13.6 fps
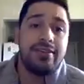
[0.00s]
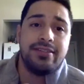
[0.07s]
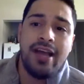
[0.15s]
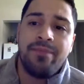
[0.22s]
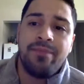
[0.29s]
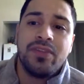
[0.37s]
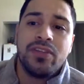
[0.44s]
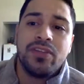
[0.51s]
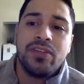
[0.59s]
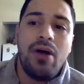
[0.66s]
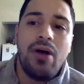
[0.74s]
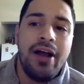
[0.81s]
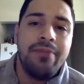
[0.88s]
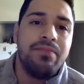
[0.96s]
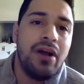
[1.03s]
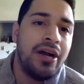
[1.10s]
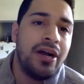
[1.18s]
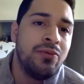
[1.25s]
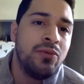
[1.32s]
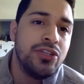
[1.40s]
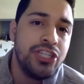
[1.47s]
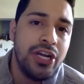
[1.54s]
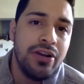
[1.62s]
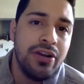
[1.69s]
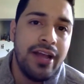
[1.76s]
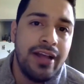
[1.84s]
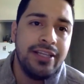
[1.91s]
yeah. So I, I will
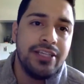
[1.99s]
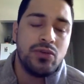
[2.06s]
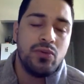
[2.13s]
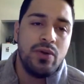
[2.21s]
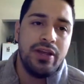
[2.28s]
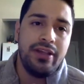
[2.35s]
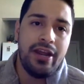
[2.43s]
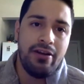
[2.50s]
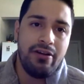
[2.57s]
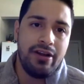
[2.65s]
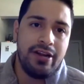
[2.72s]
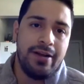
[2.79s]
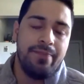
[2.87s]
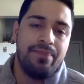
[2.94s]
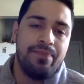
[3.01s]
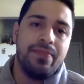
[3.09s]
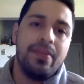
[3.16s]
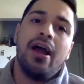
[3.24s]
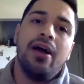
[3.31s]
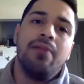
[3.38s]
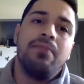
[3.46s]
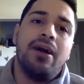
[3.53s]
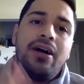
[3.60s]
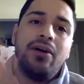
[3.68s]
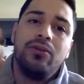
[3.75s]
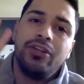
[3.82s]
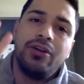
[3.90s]
share that list with Erika. Um, I
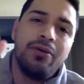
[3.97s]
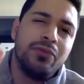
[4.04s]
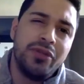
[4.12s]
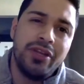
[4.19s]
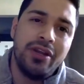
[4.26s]
only, only